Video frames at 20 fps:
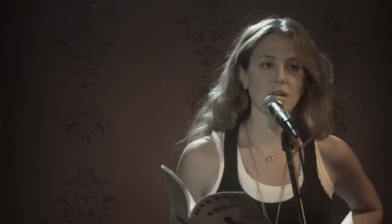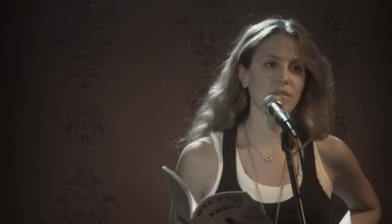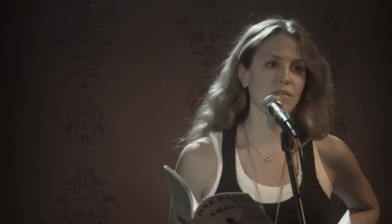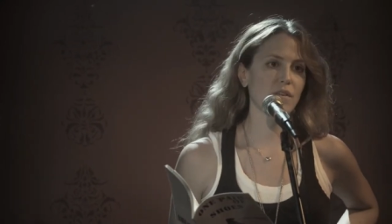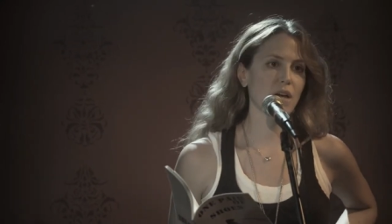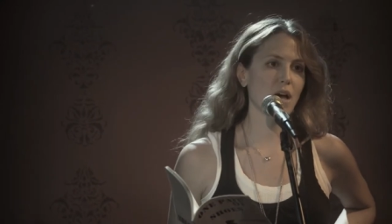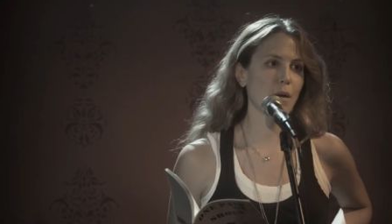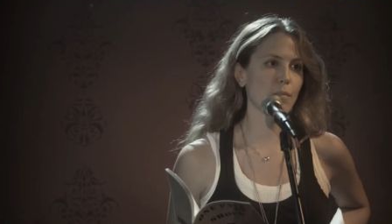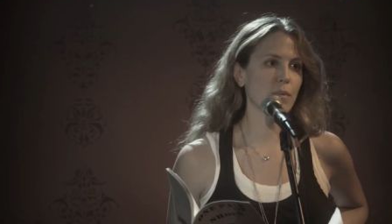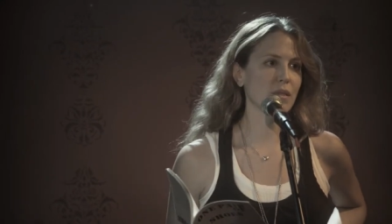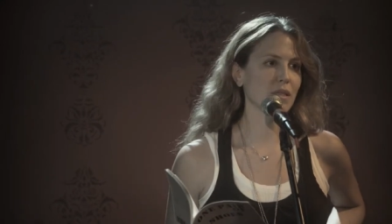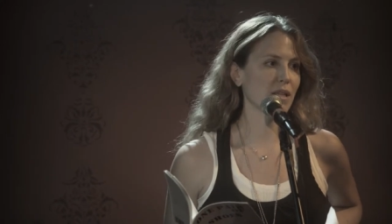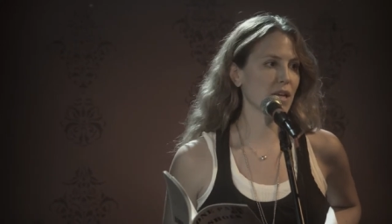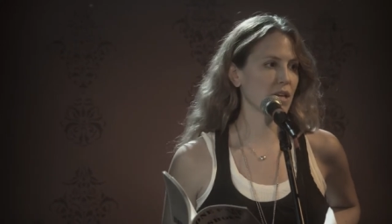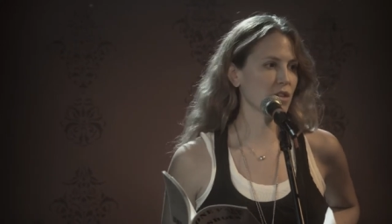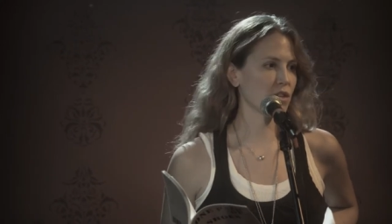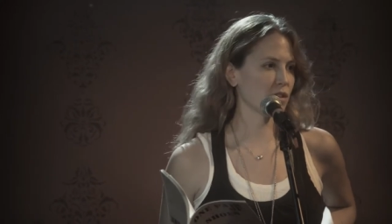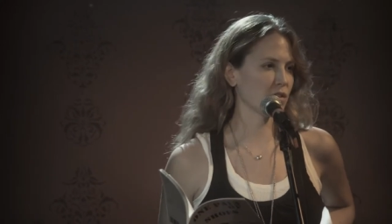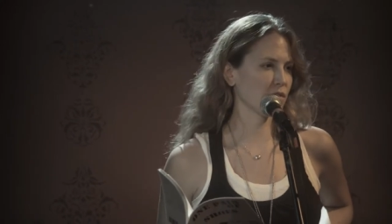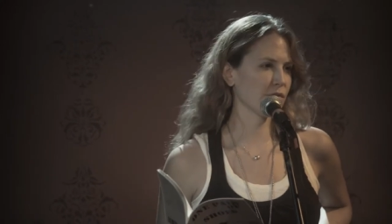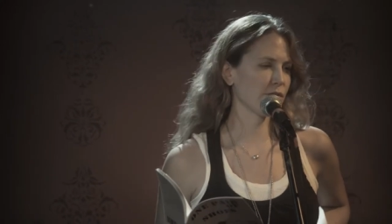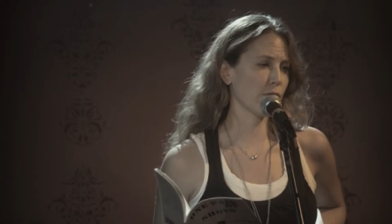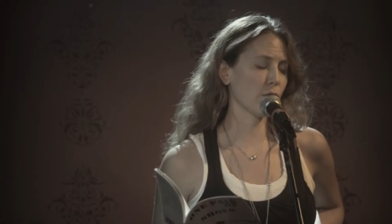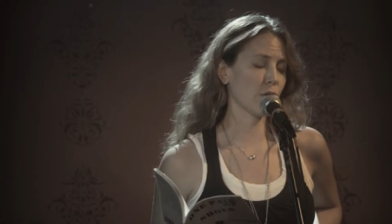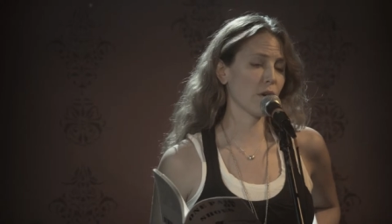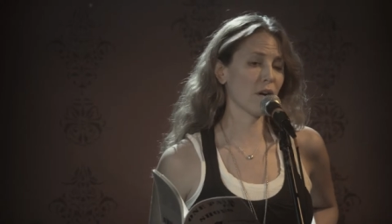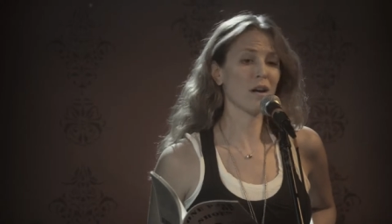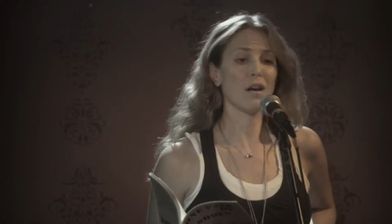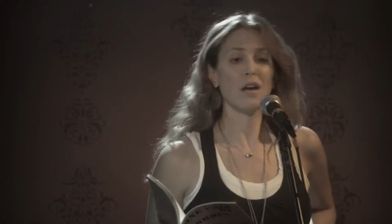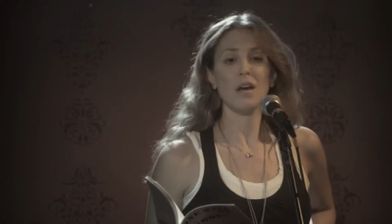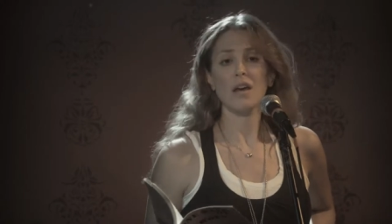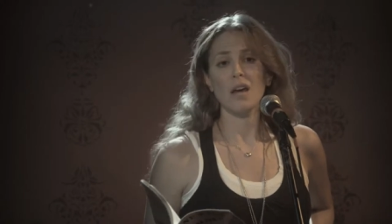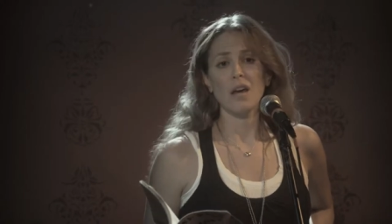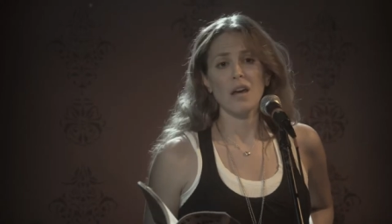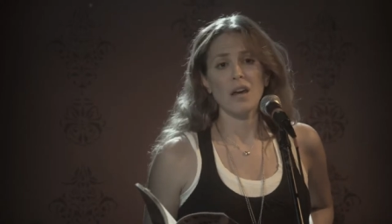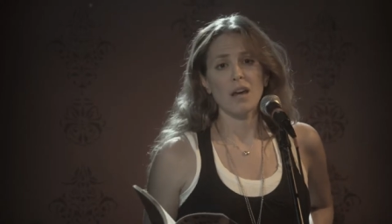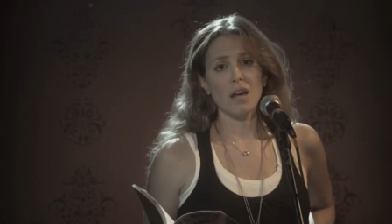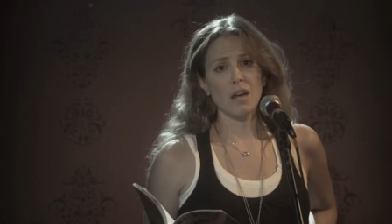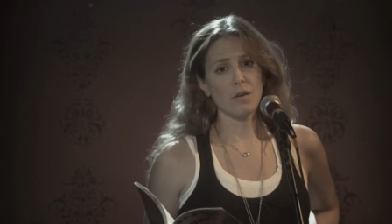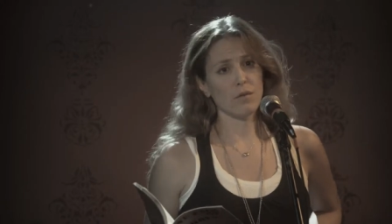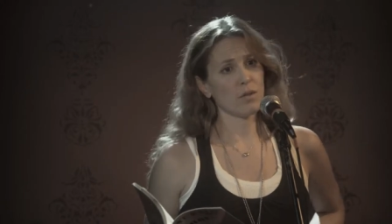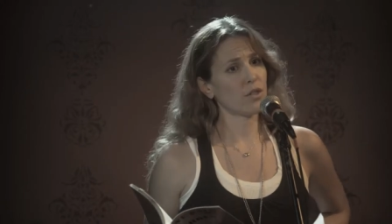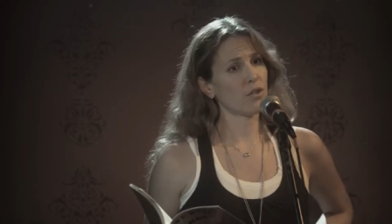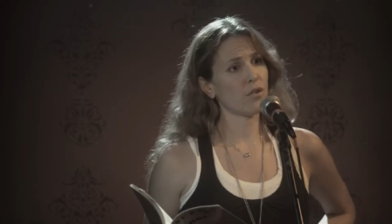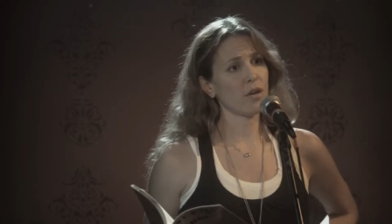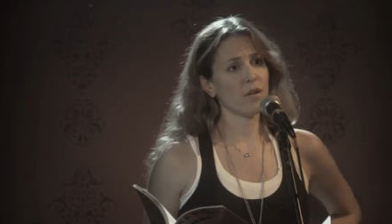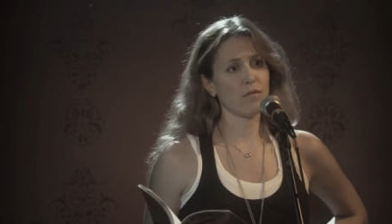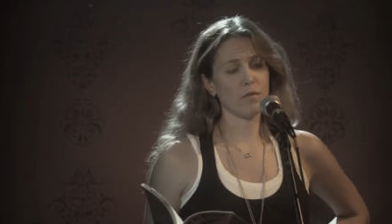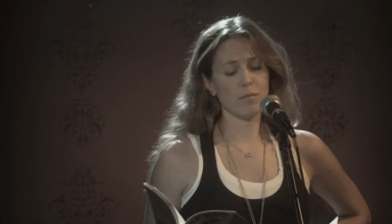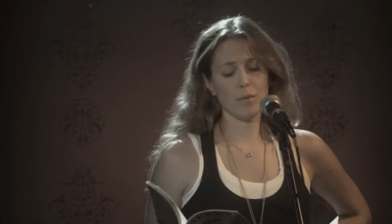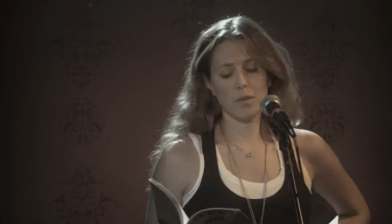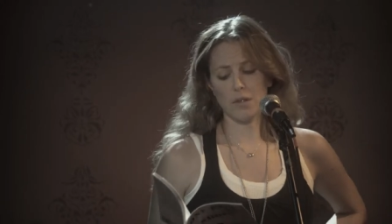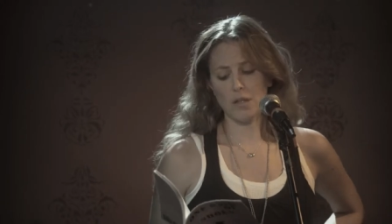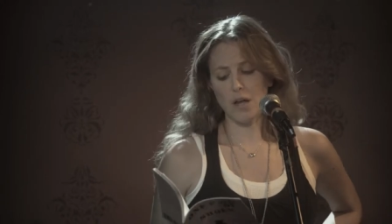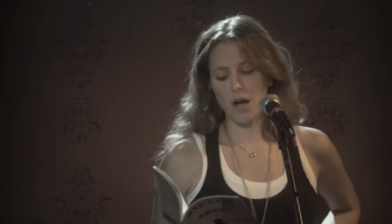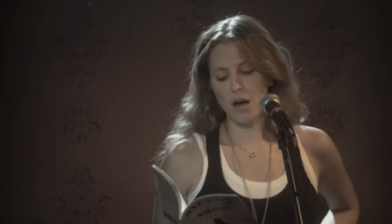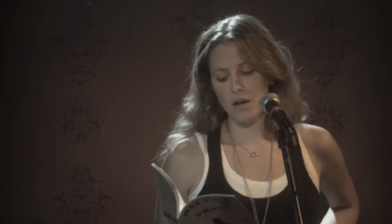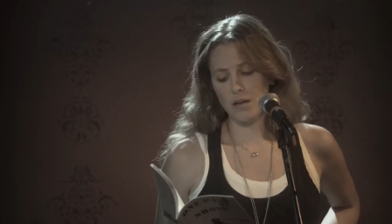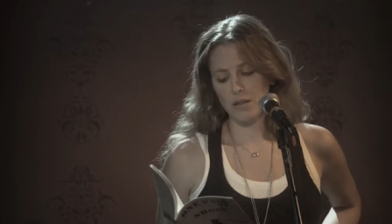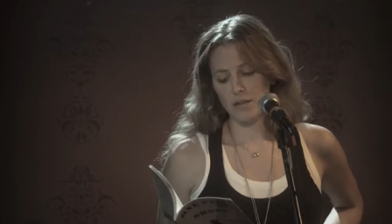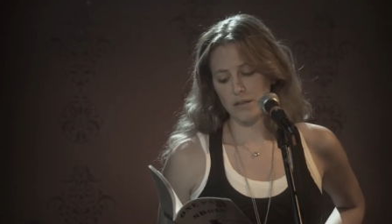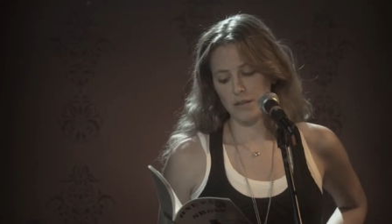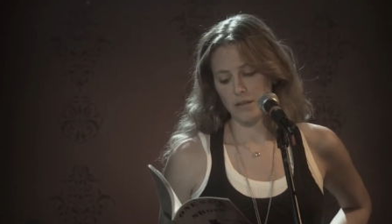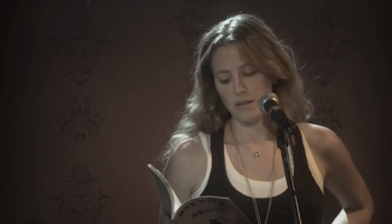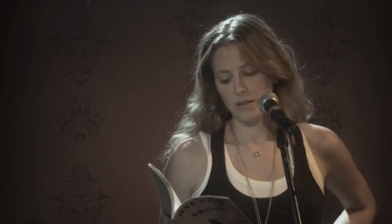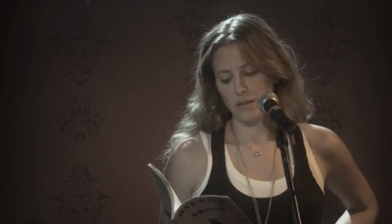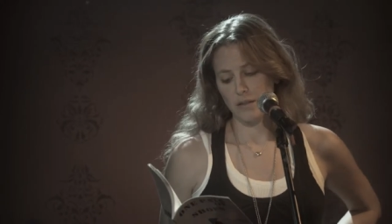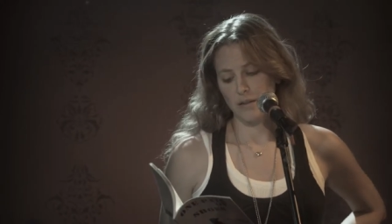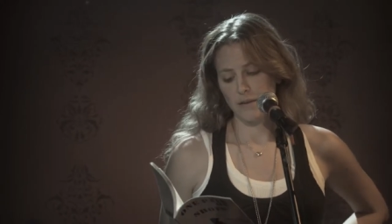of compensation for irretrievable loss.